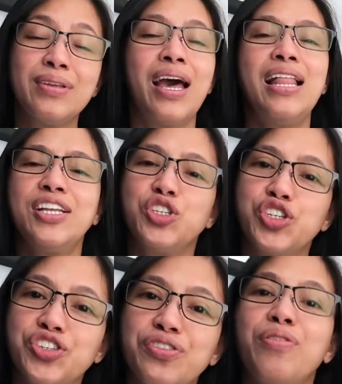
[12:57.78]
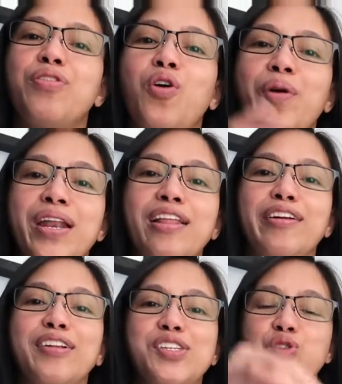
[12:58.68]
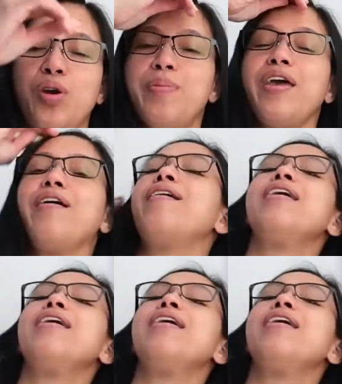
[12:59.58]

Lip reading: I like to just throw in a little strum there.